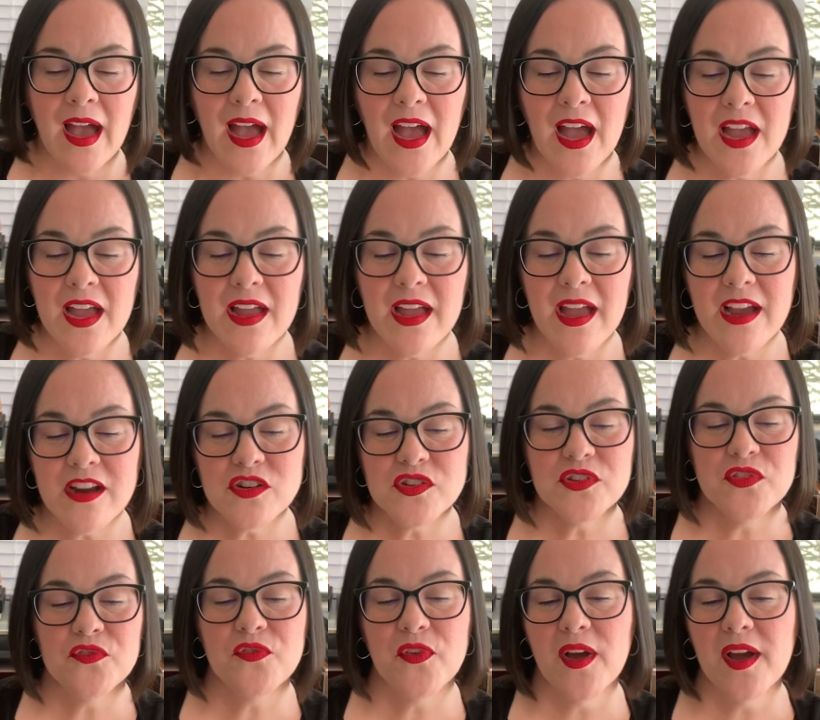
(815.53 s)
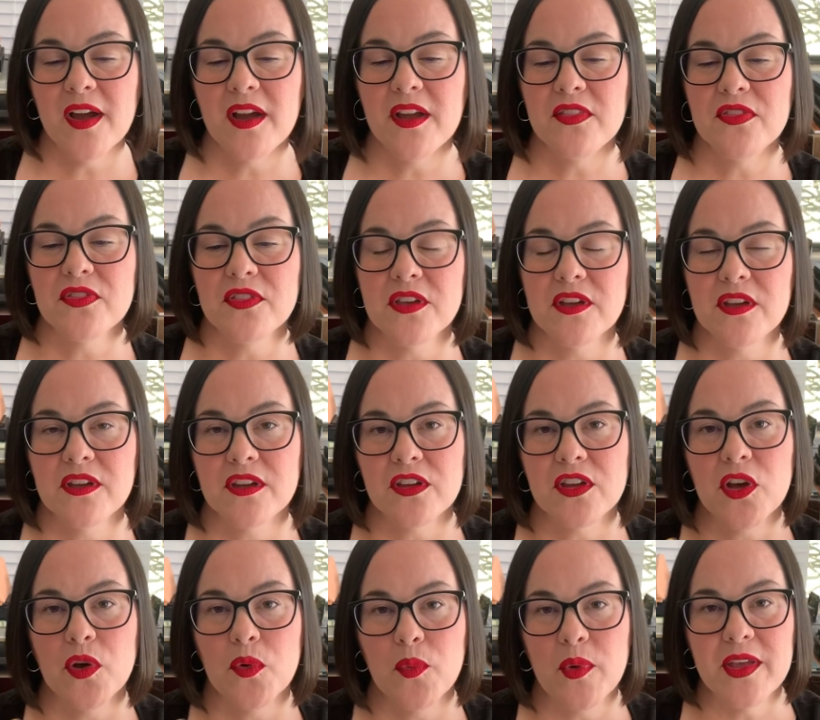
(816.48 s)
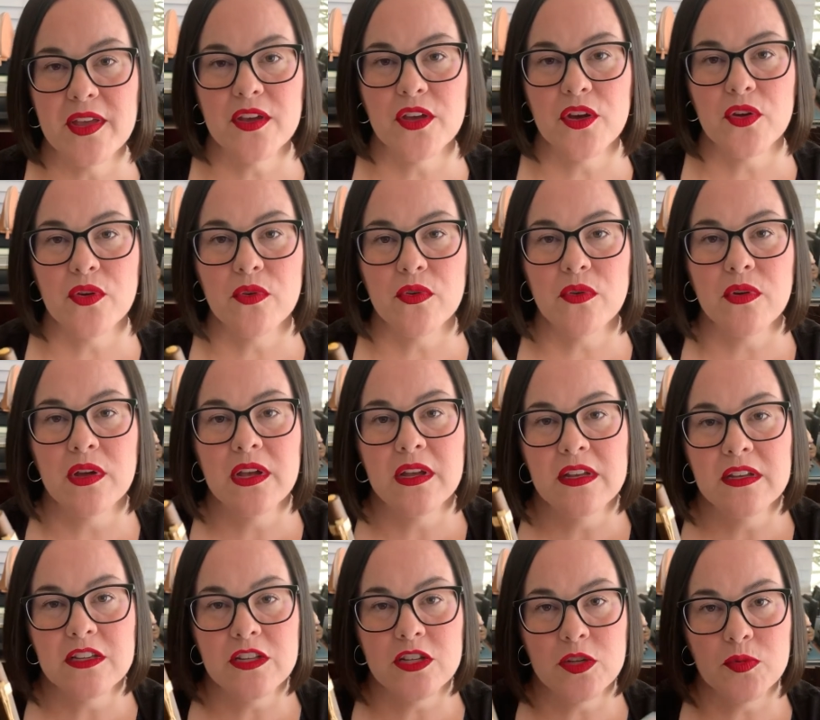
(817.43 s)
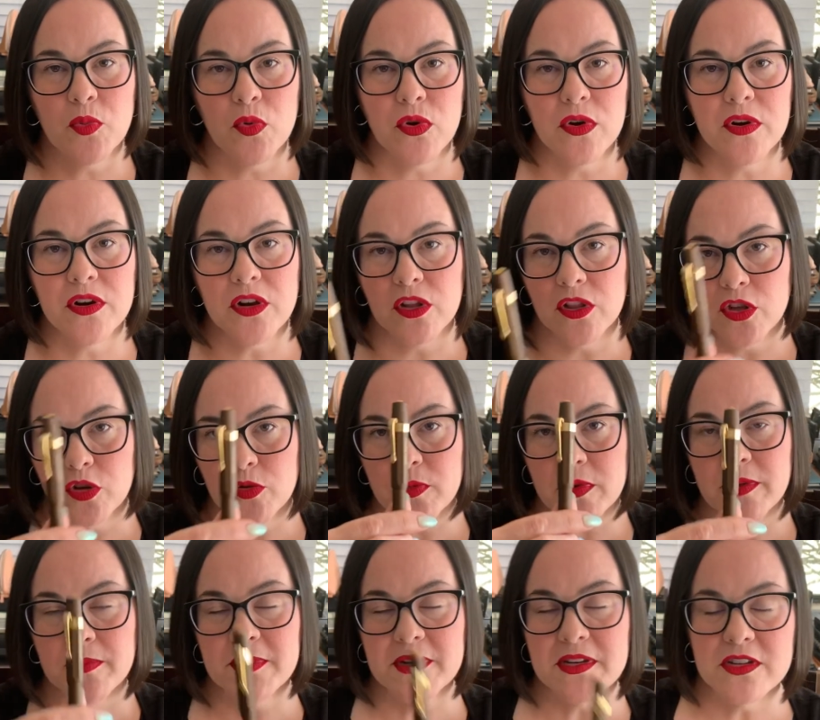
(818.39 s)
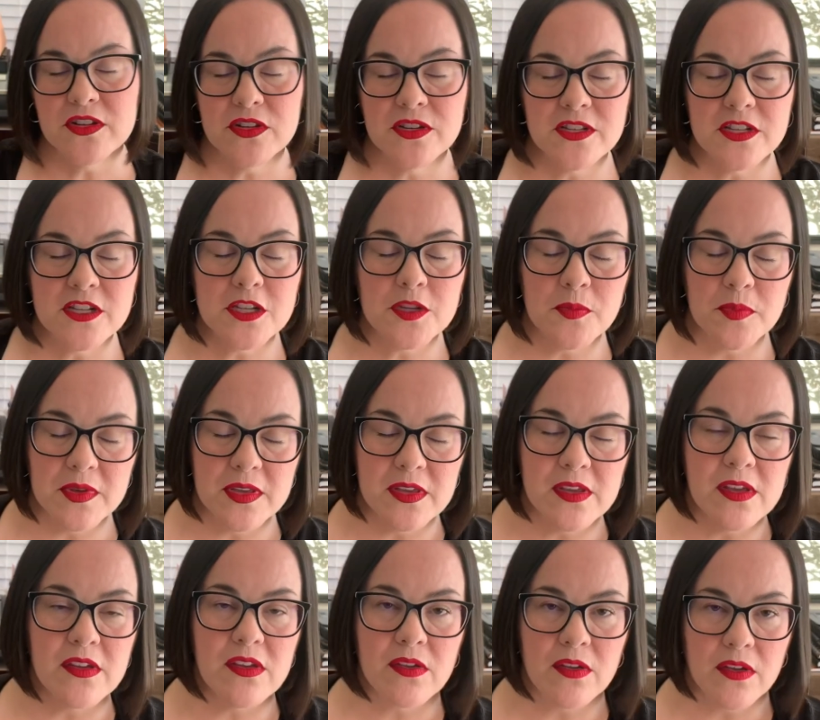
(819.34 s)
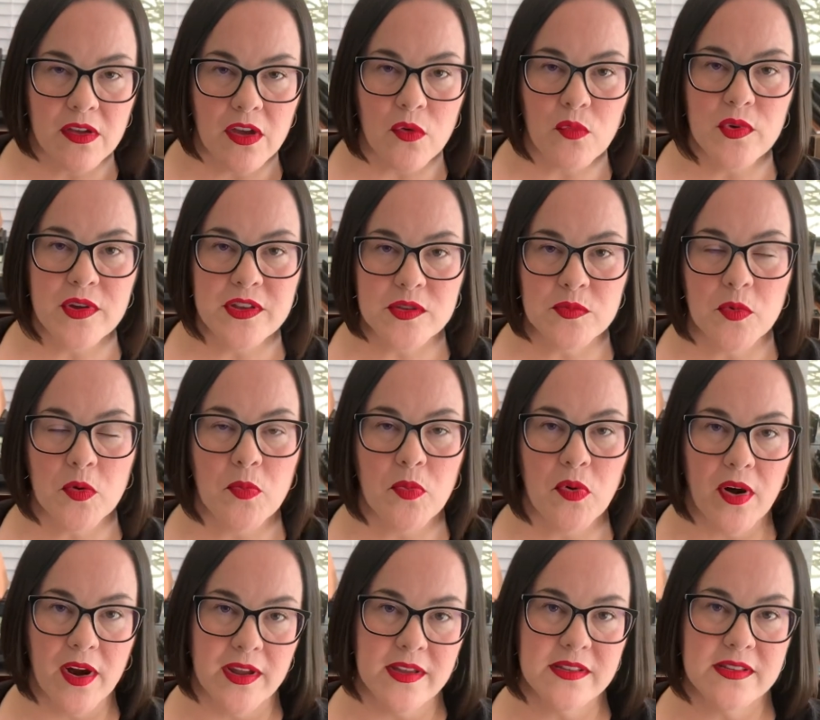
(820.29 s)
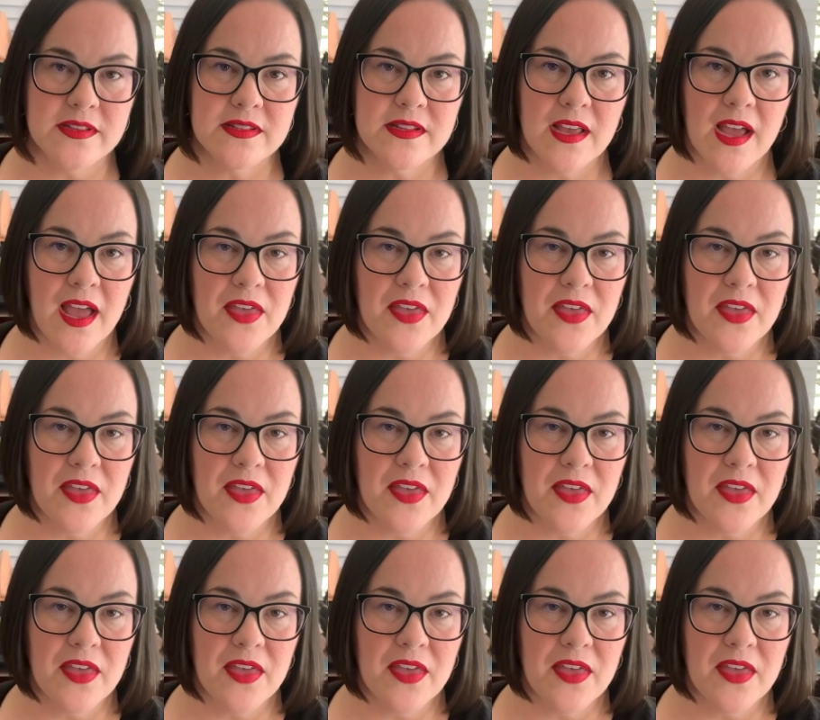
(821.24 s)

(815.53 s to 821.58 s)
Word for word: I actually find the Kaweco Sport aluminum editions to be a reasonable price.